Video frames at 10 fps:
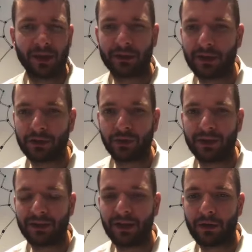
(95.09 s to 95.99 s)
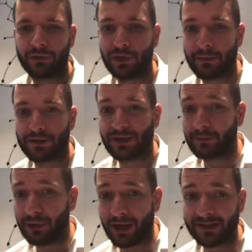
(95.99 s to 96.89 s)
like click-through rate length of
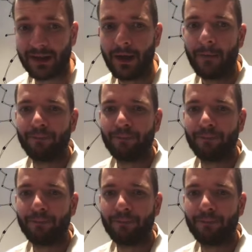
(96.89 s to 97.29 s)
3% plus,